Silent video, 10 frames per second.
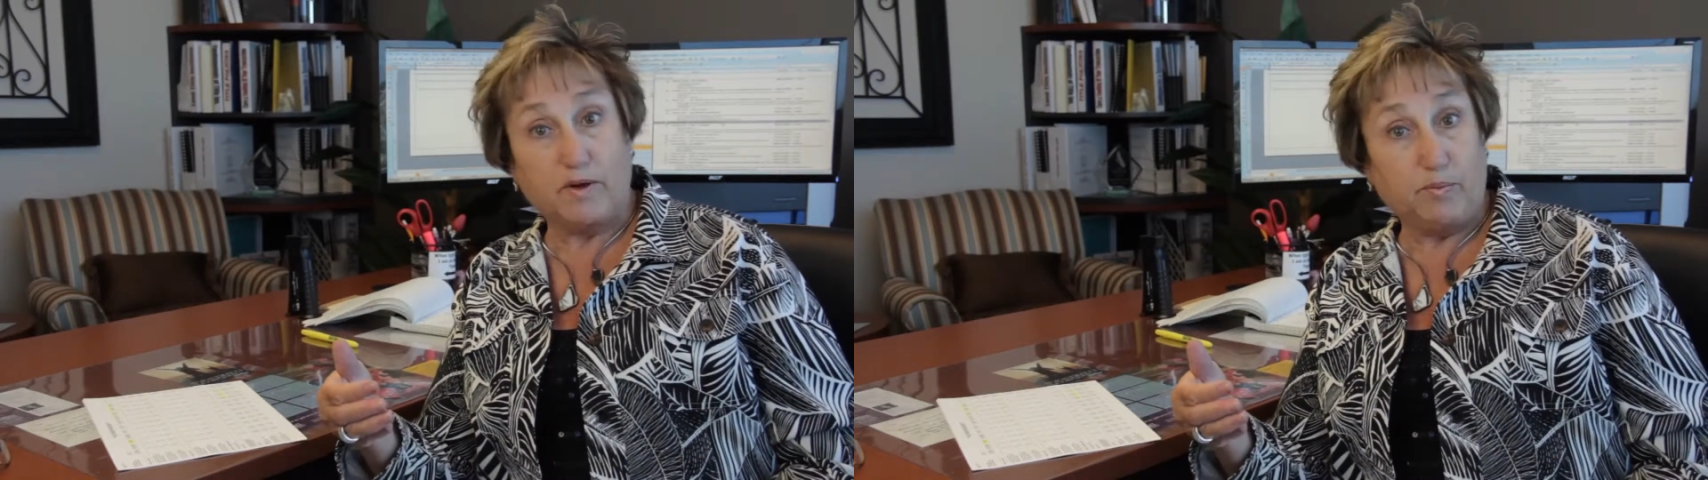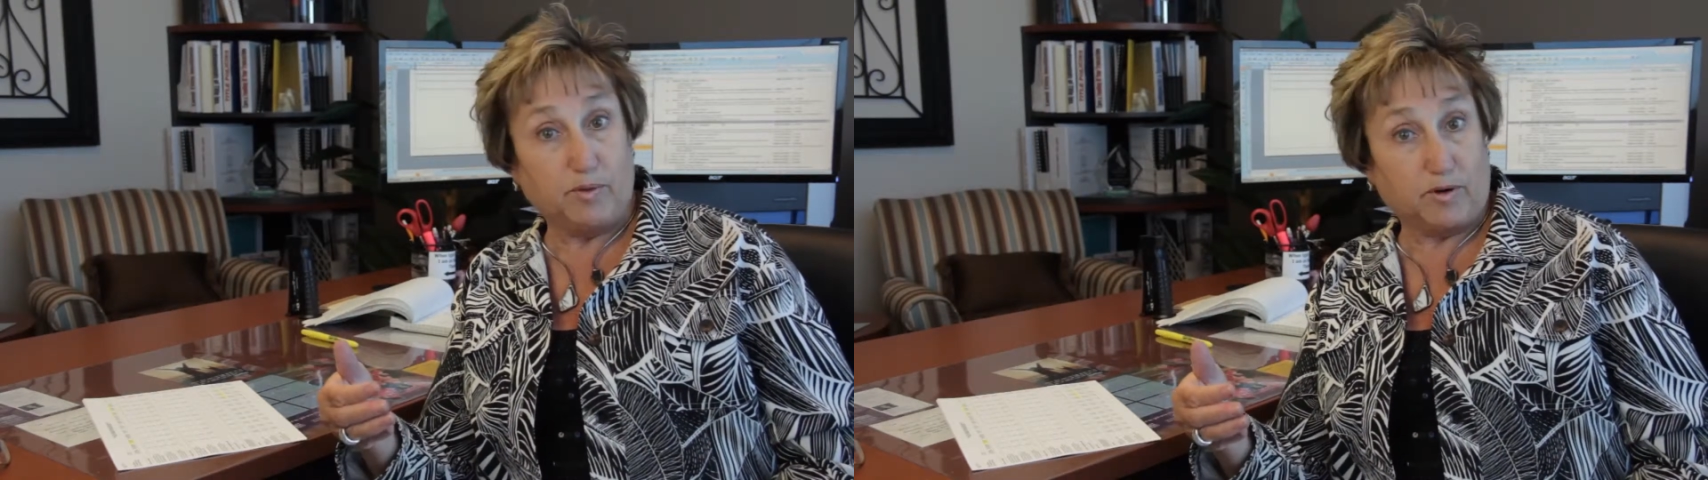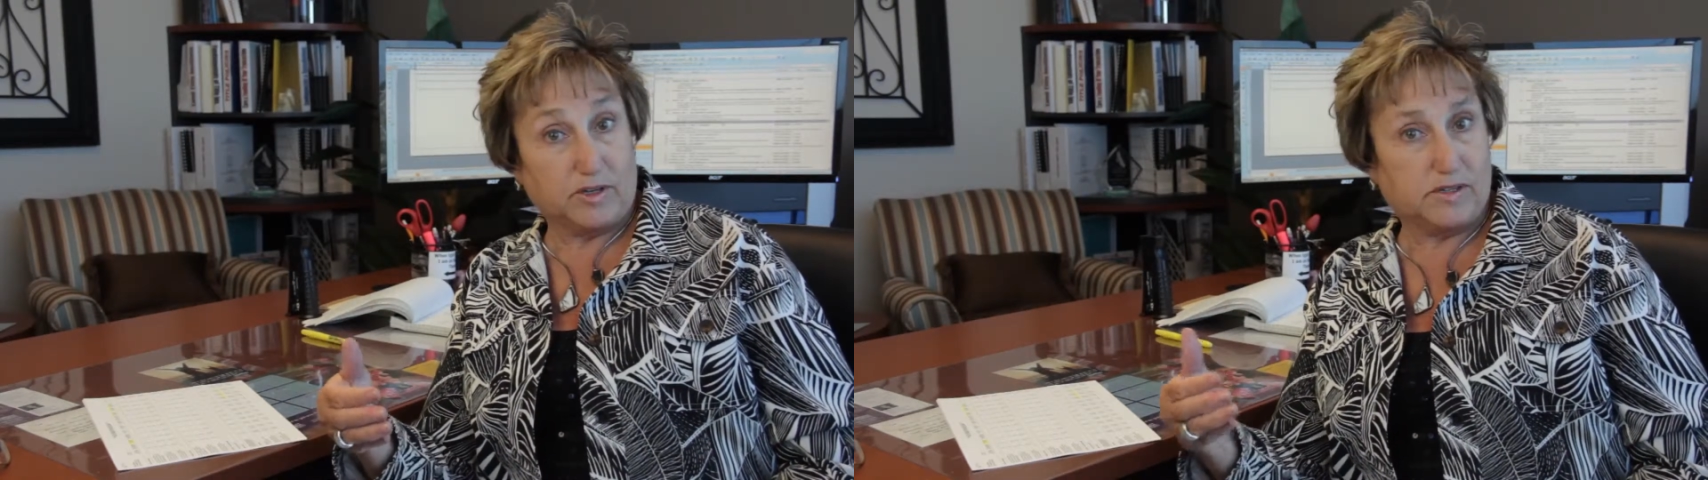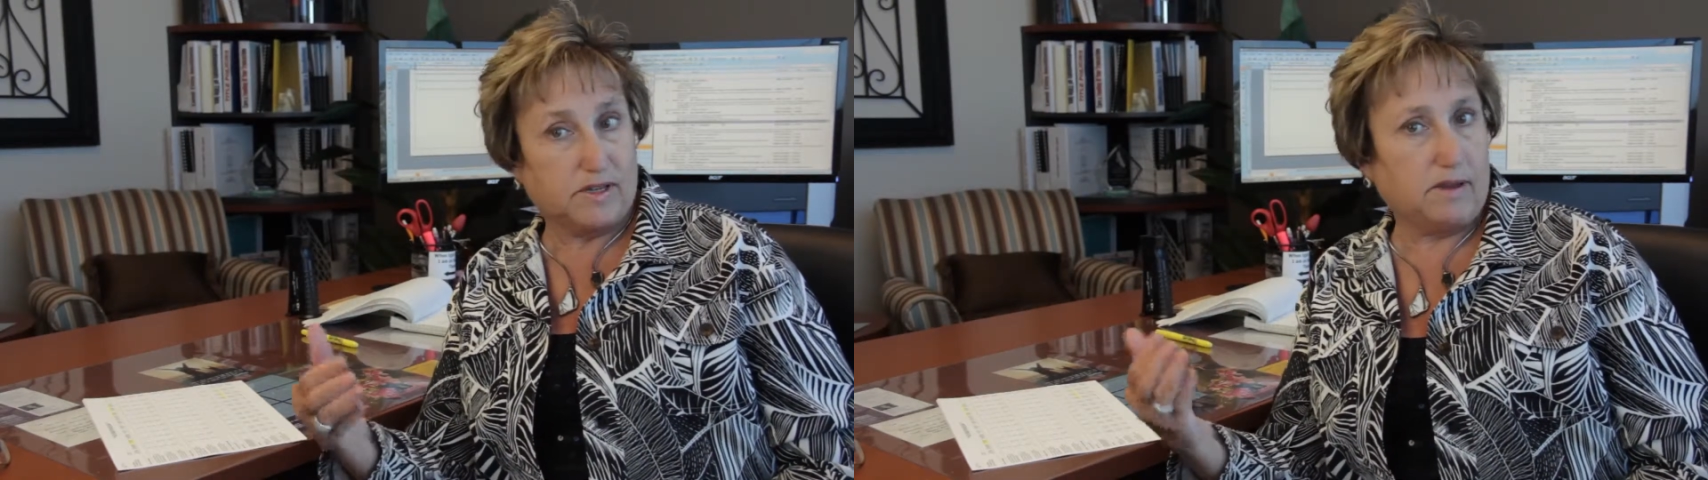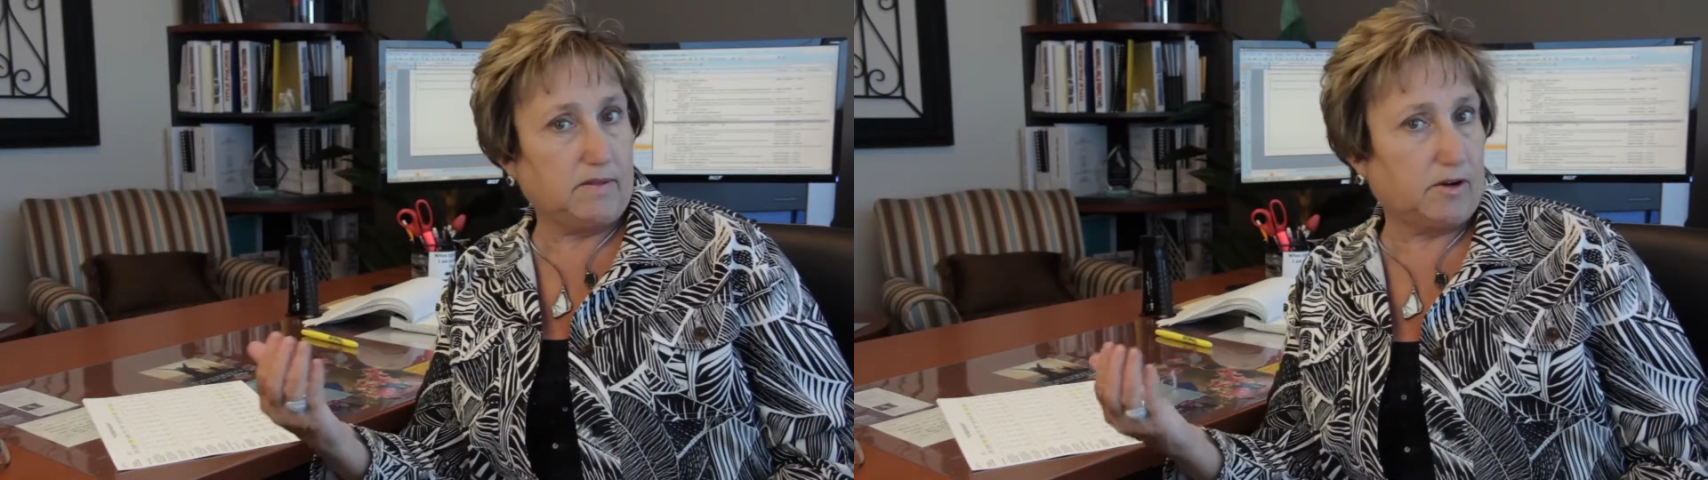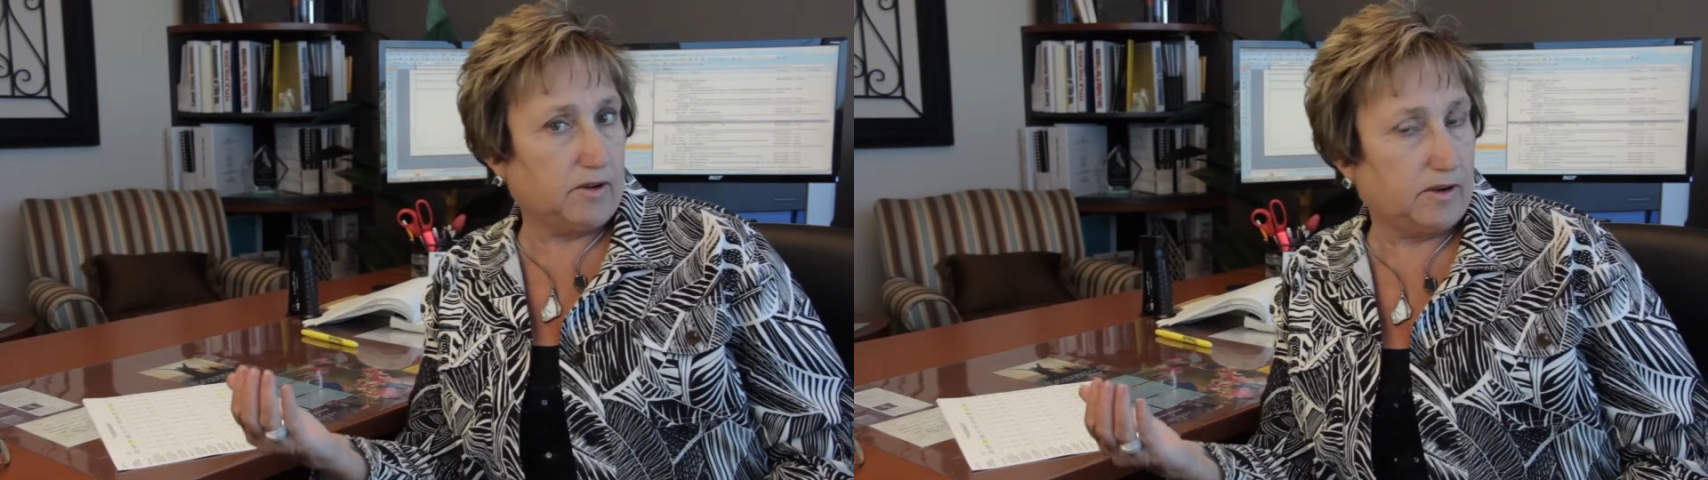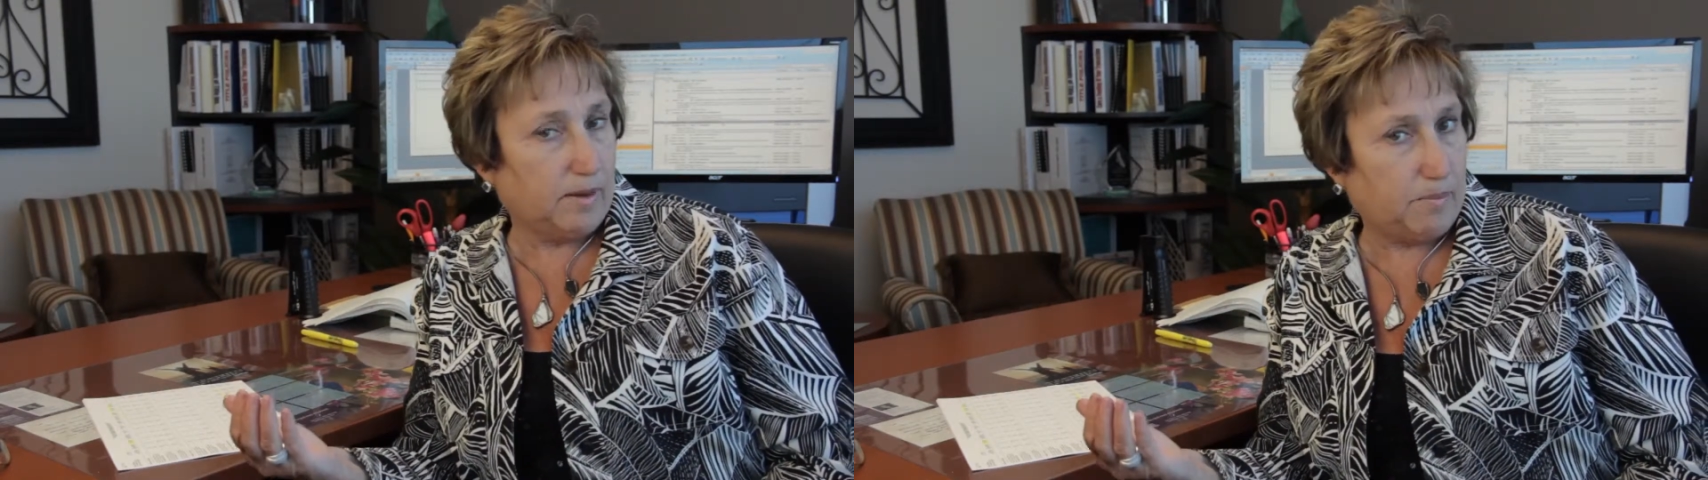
reports thinking they're going